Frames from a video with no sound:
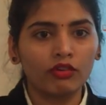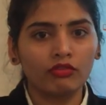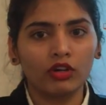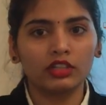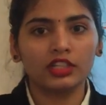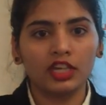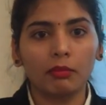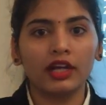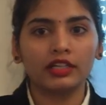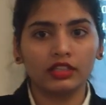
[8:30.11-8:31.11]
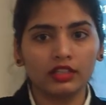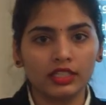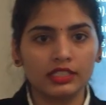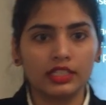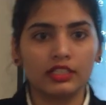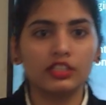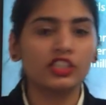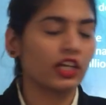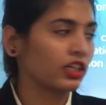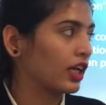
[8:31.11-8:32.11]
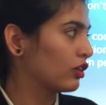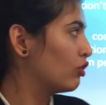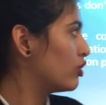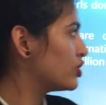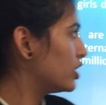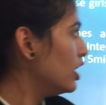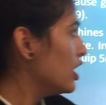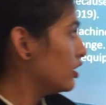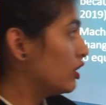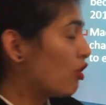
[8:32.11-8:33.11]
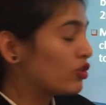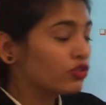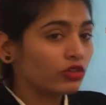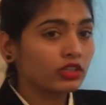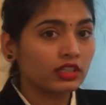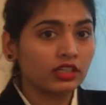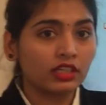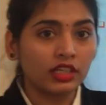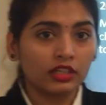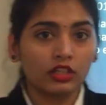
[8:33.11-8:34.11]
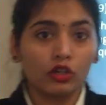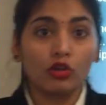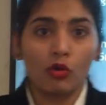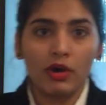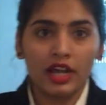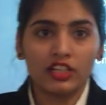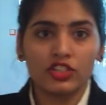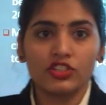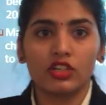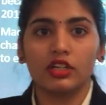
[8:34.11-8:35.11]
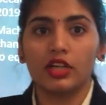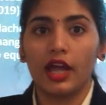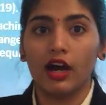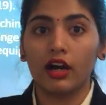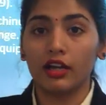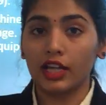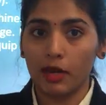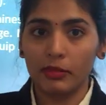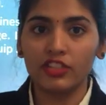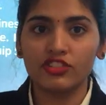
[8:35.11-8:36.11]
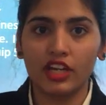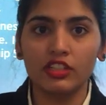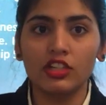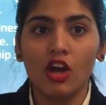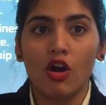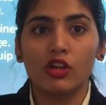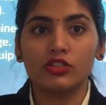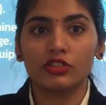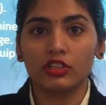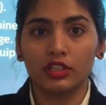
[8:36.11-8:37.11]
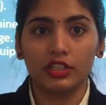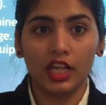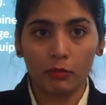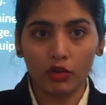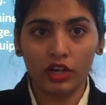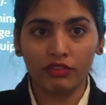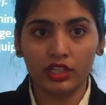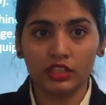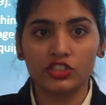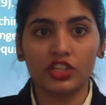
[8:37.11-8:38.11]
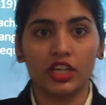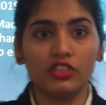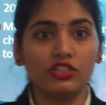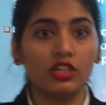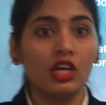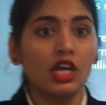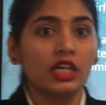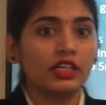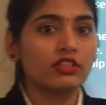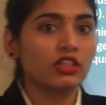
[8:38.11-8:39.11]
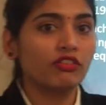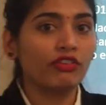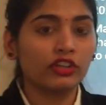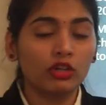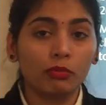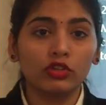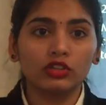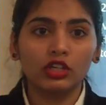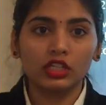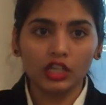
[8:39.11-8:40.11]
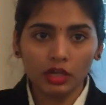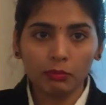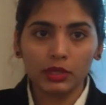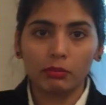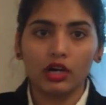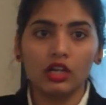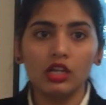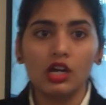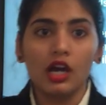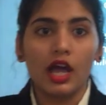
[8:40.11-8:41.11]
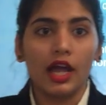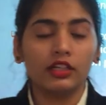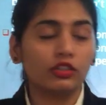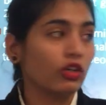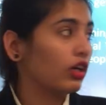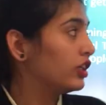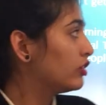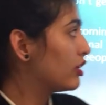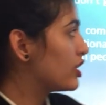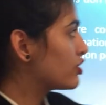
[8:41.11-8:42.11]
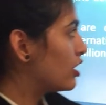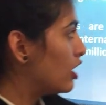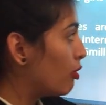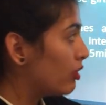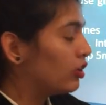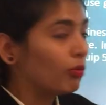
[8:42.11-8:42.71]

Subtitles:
For the day by day the digital technology, they also create the globalization, climate change, also the demographical change. Its effect upon the young people, and the international